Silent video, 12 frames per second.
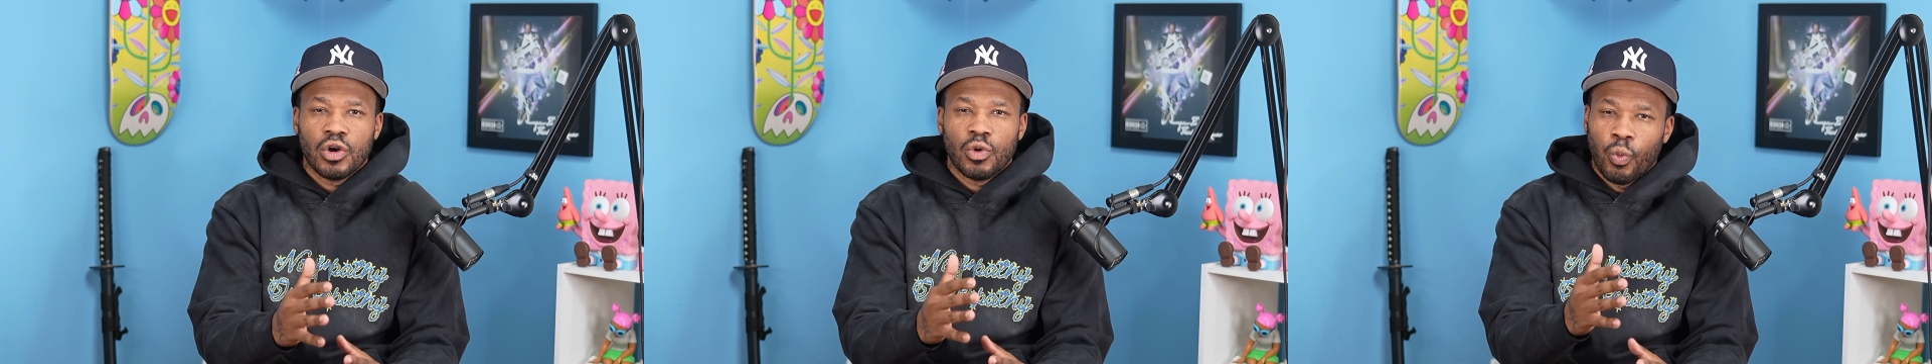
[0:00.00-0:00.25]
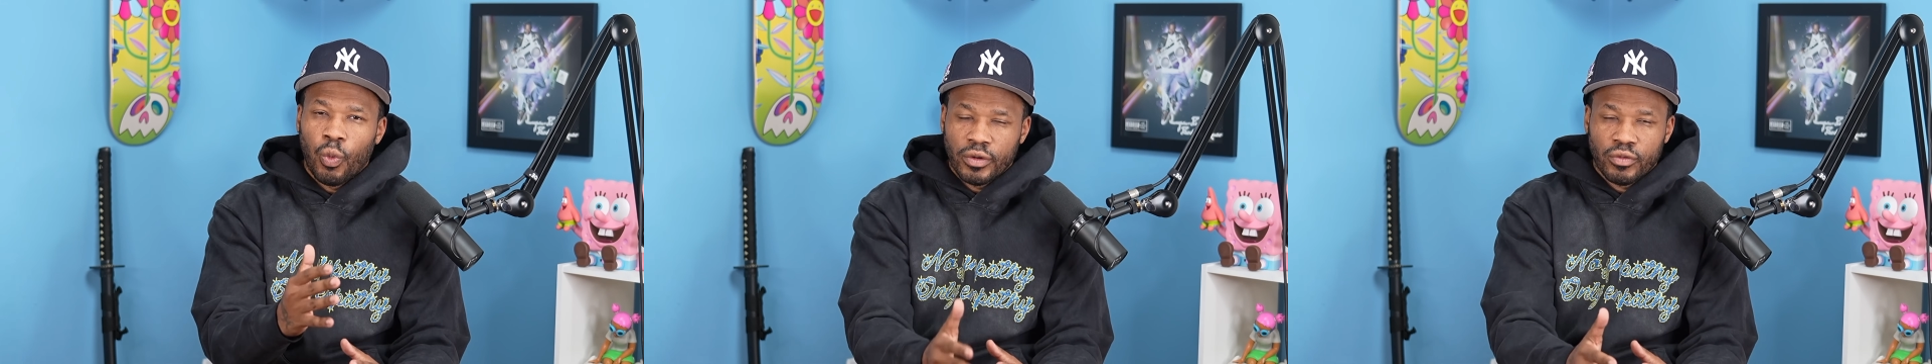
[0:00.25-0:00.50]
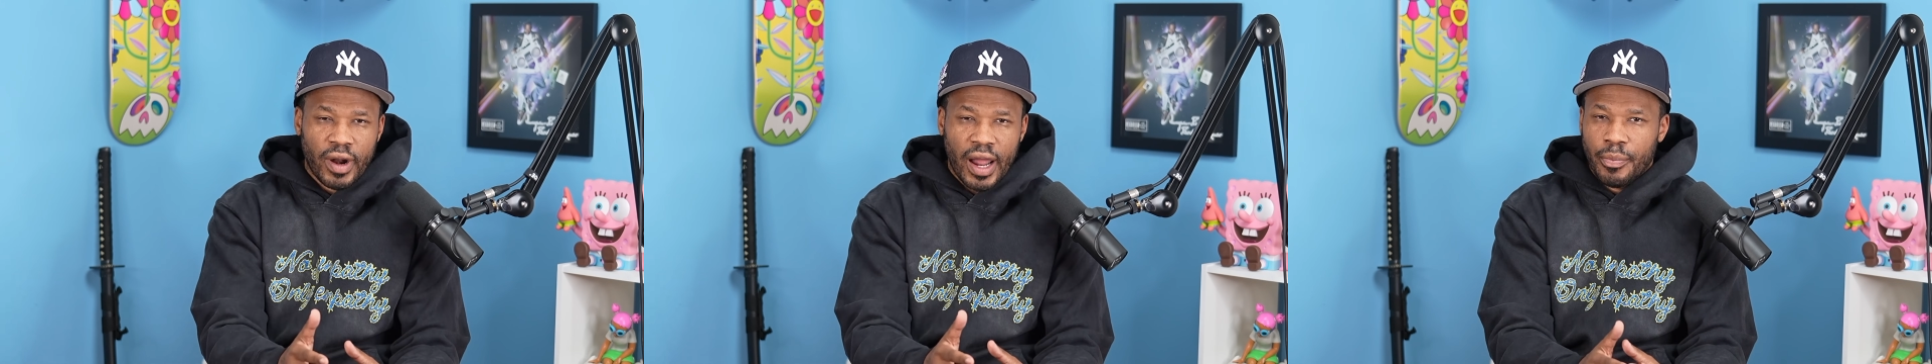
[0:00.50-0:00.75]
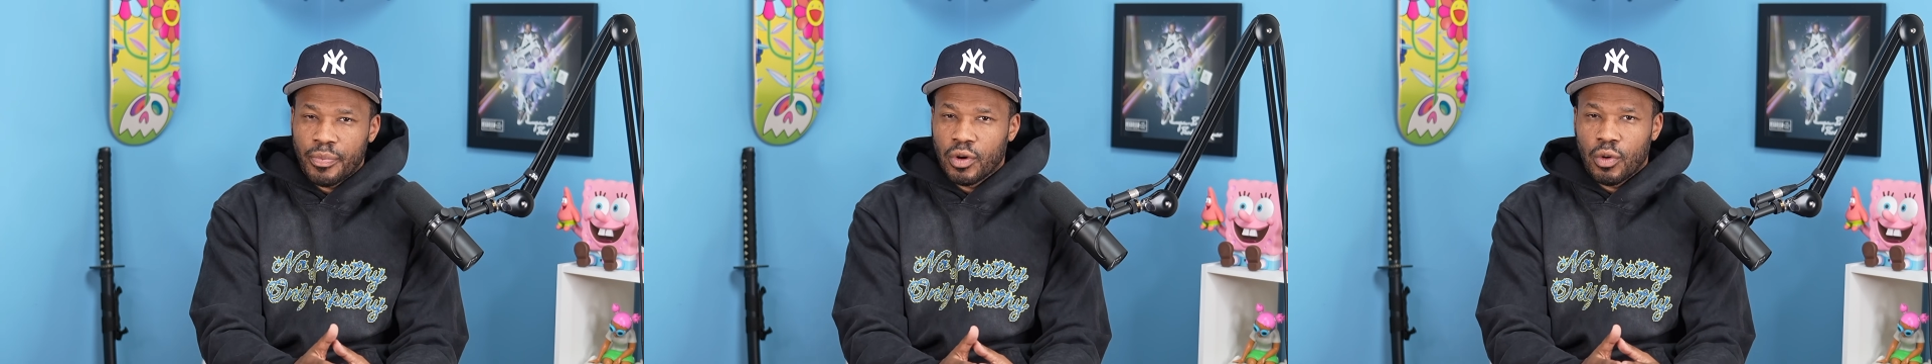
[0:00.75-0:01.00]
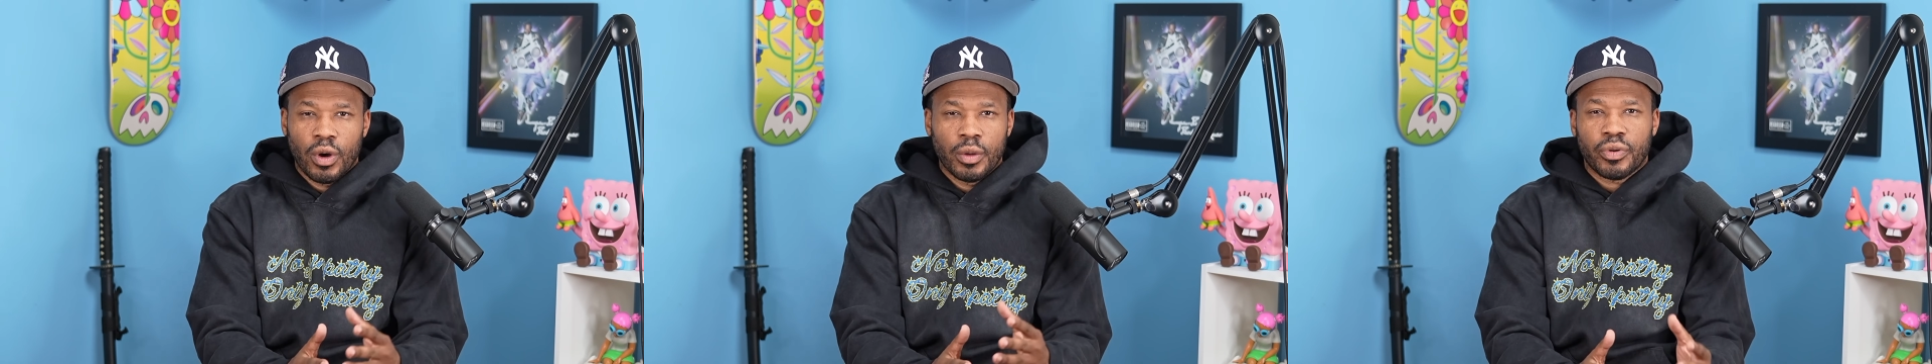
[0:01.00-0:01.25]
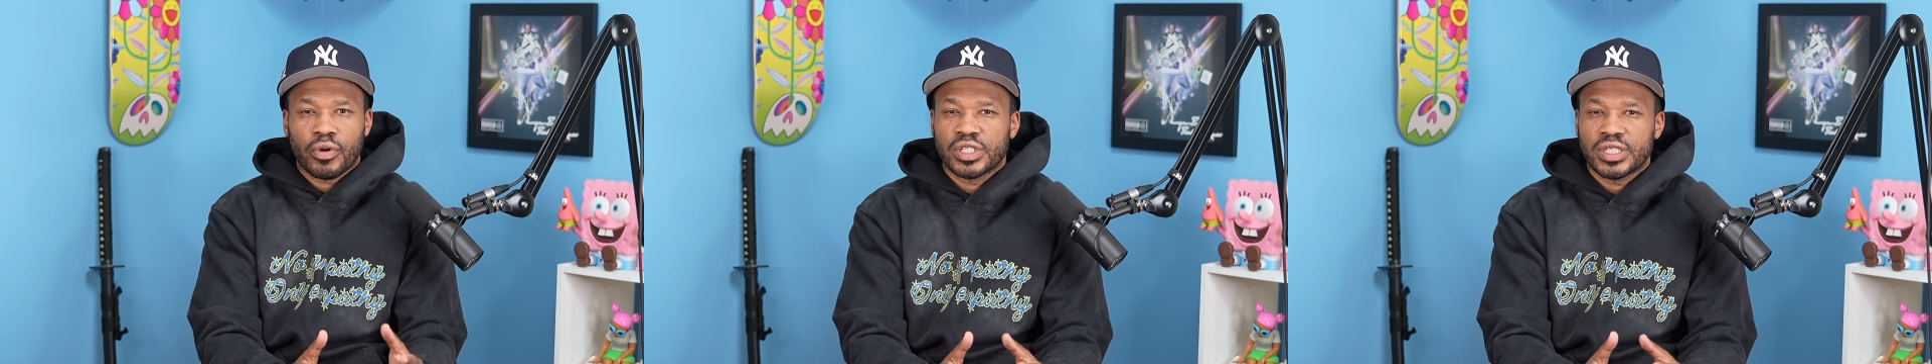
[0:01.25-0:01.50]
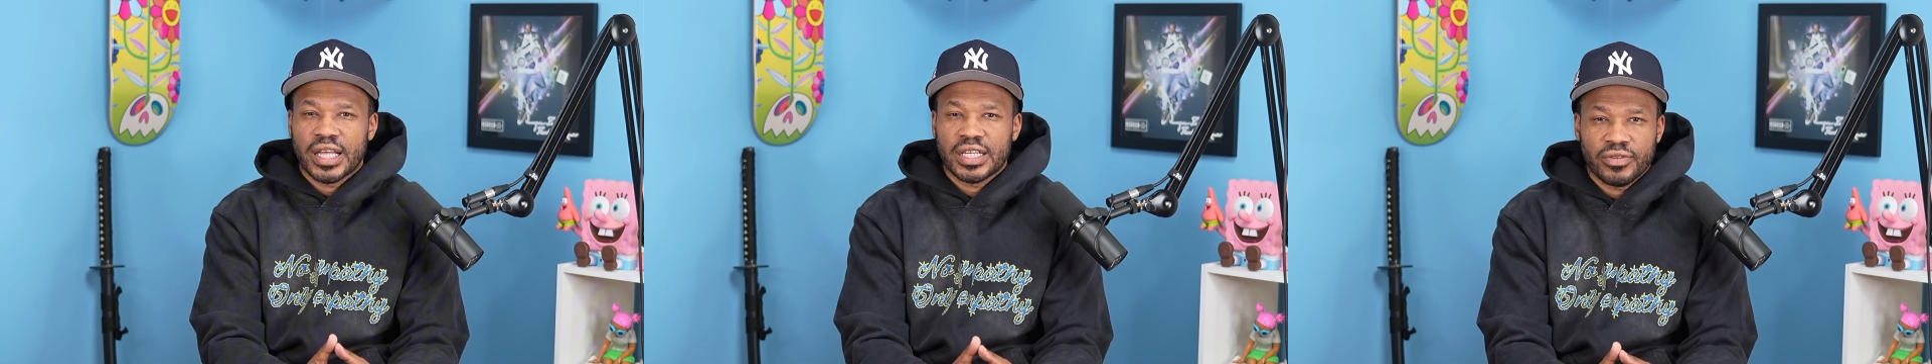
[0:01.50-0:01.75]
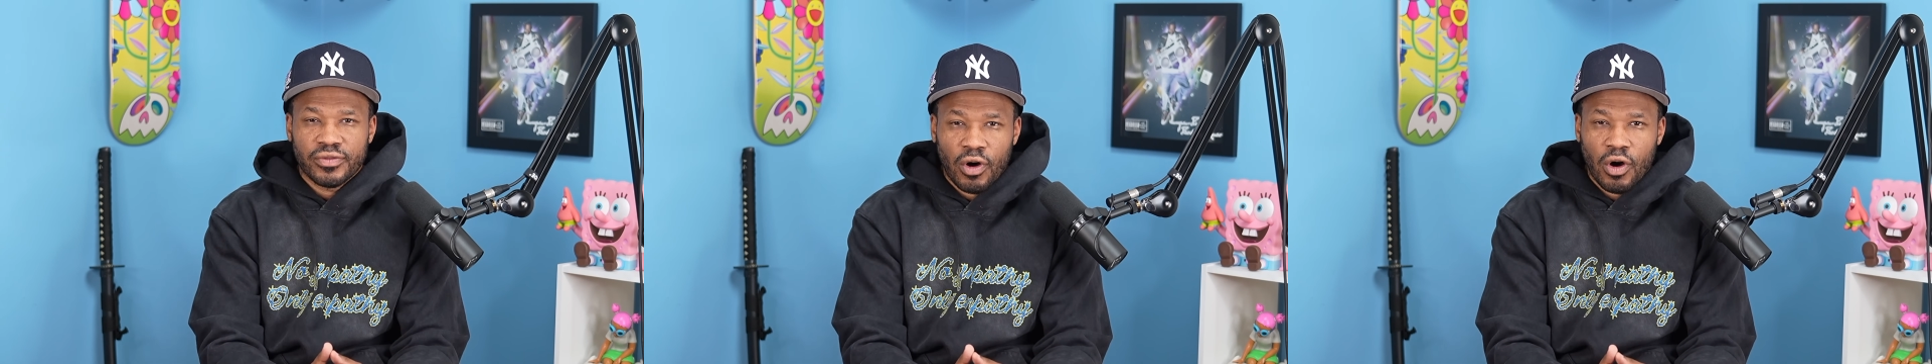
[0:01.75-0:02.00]
one rapper or one person that's
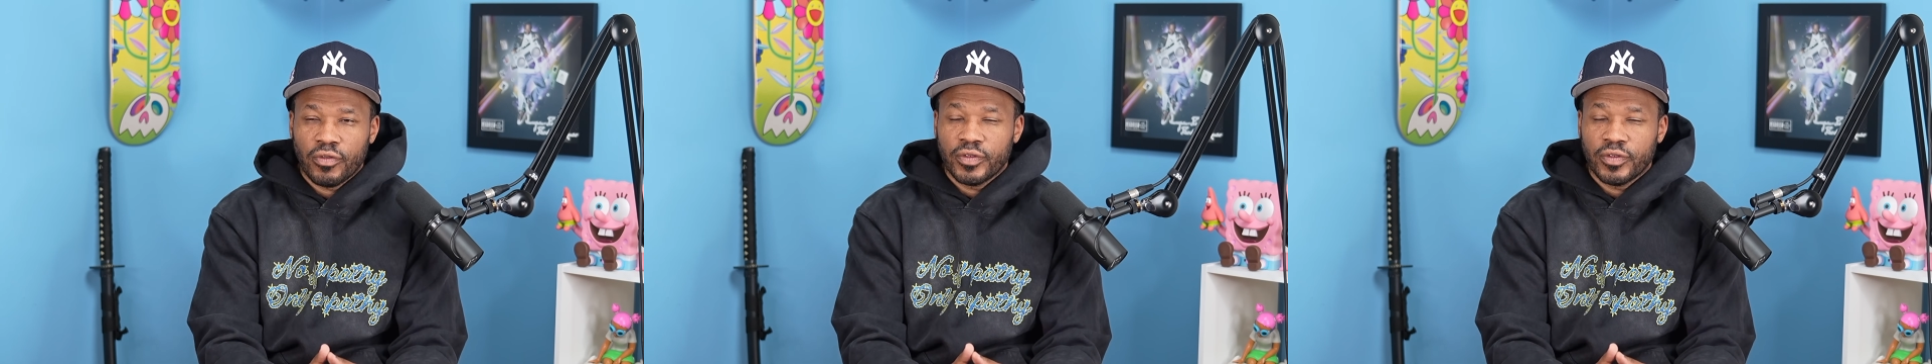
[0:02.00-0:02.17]
involved.